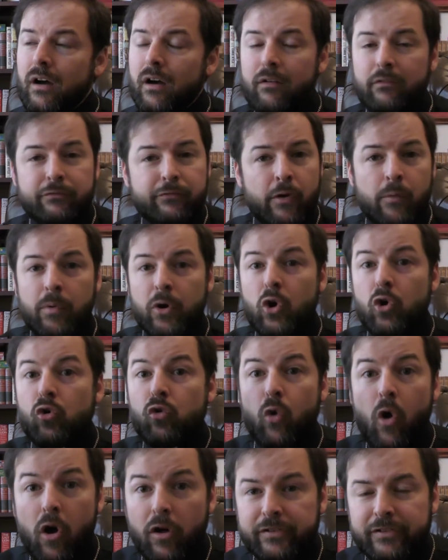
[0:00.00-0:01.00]
from
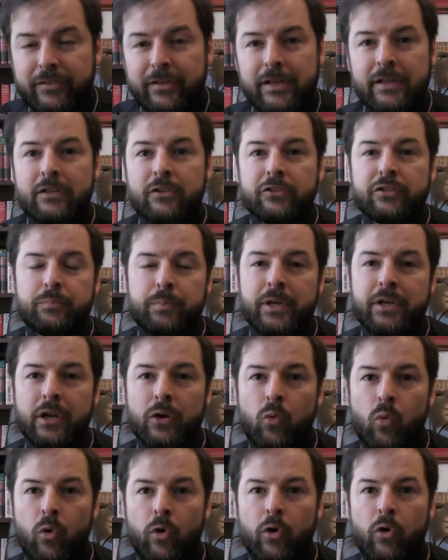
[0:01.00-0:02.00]
across the
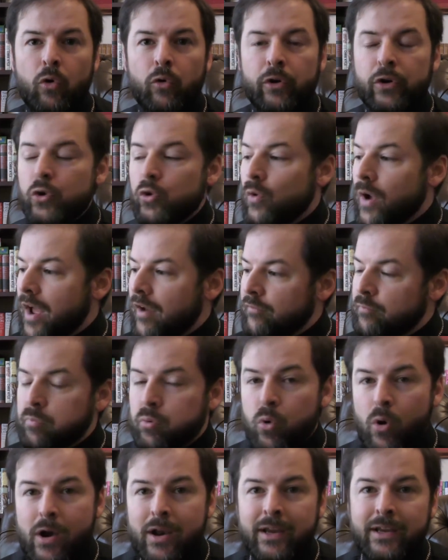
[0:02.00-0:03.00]
English-speaking world who have
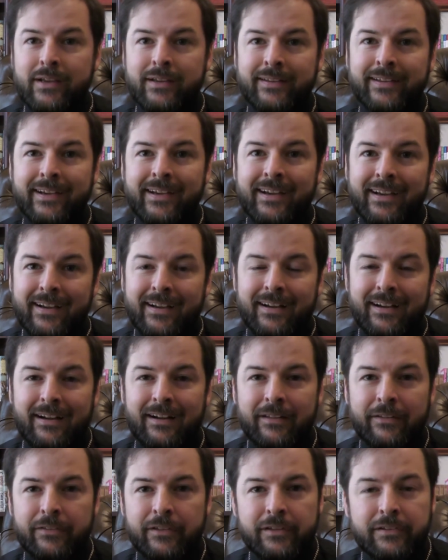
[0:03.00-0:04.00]
prayed
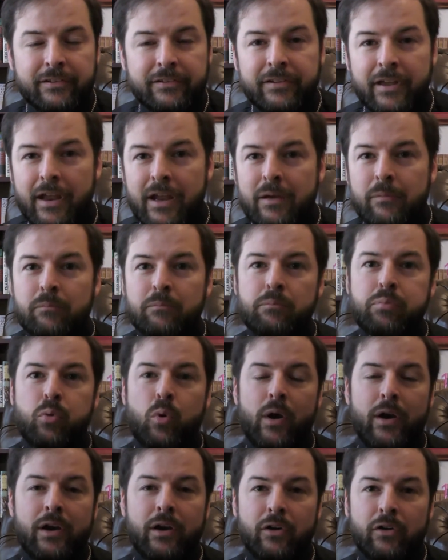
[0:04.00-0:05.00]
these same
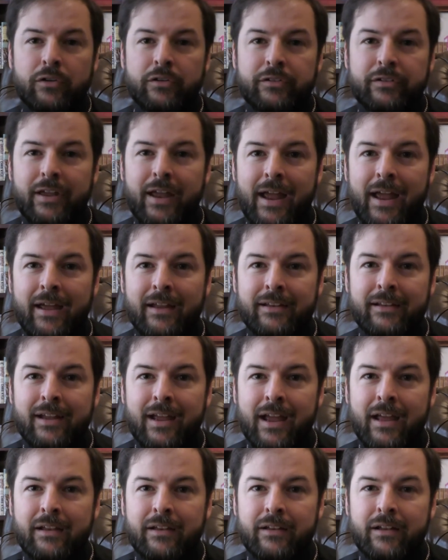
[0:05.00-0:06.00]
prayers
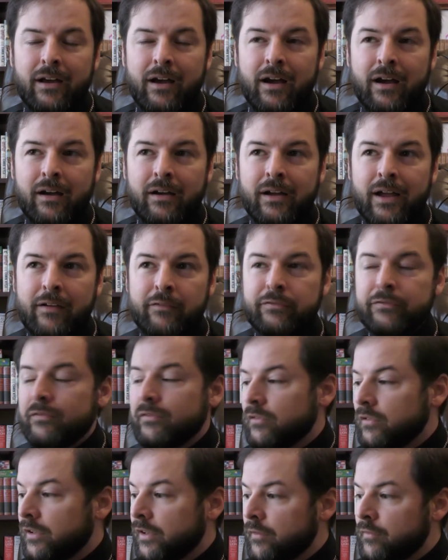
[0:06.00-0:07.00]
and have
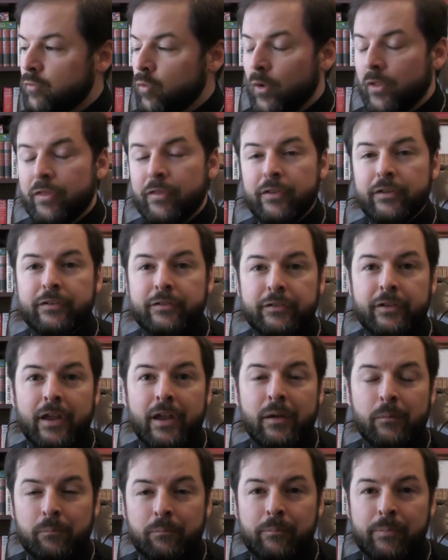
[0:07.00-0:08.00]
lived with this
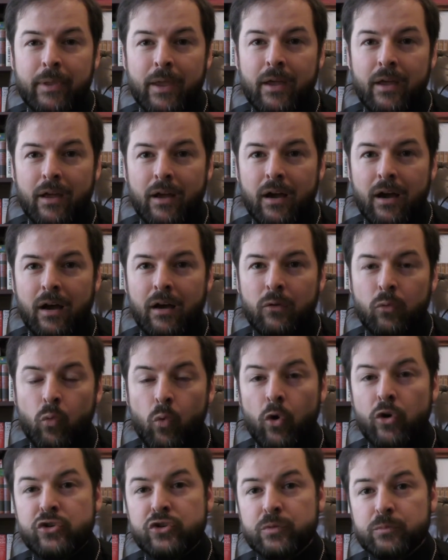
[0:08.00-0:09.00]
same
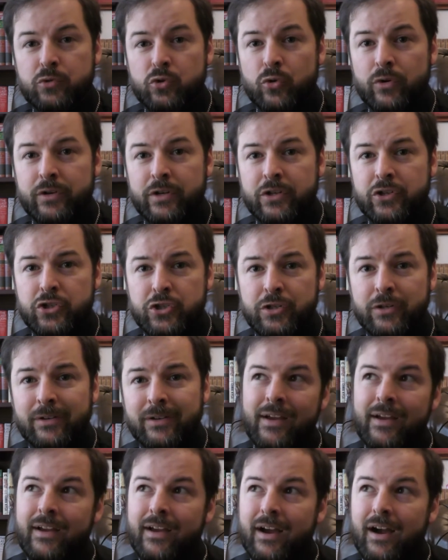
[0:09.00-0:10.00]
worship tradition.
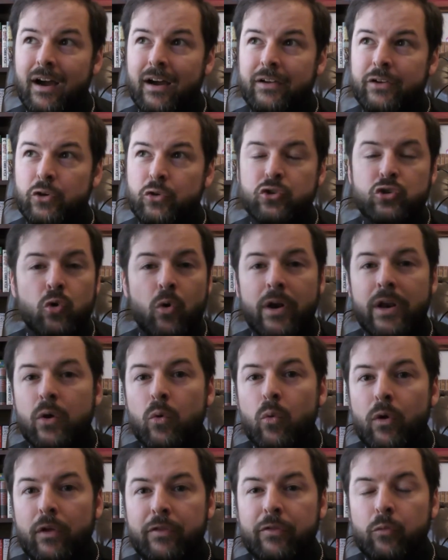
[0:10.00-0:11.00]
You're
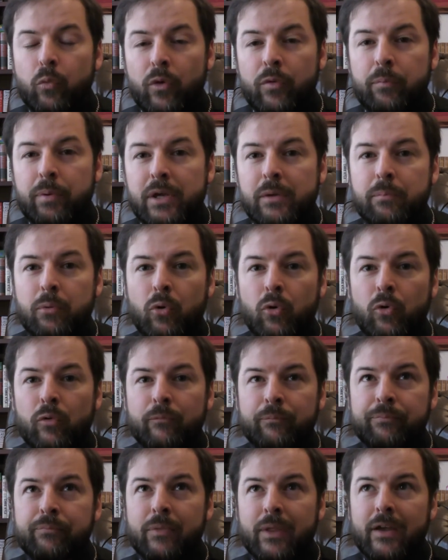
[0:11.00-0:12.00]
joining with
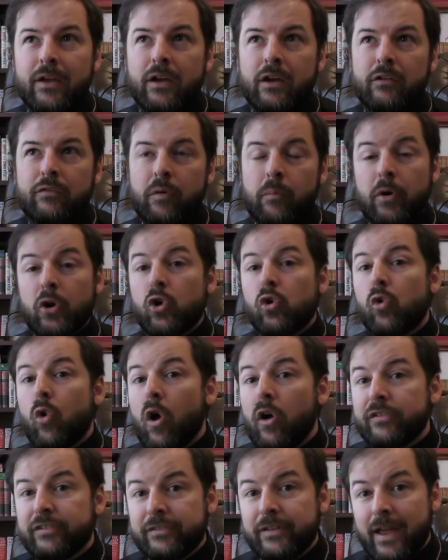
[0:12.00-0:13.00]
people from
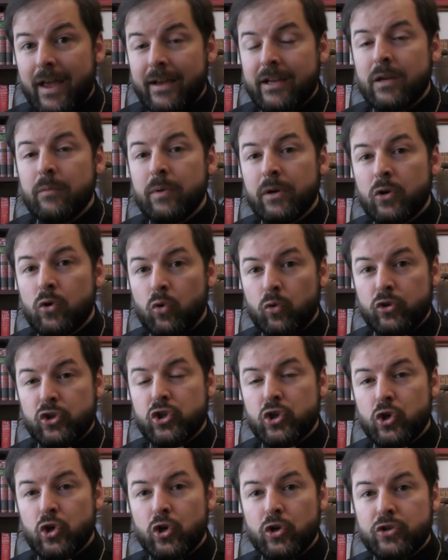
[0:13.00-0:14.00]
across the ecumenical
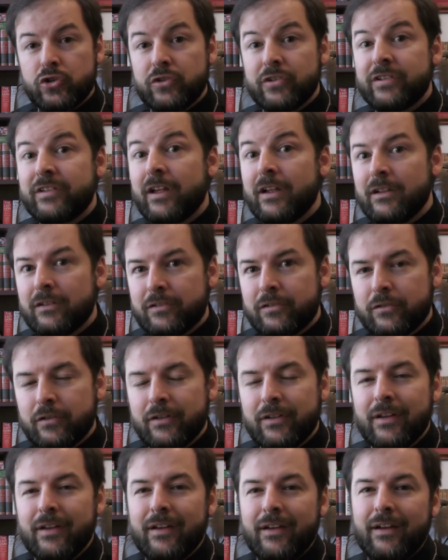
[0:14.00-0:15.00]
church, saints,
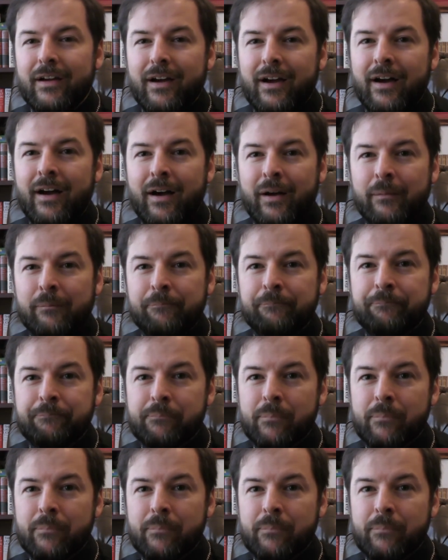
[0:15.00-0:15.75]
and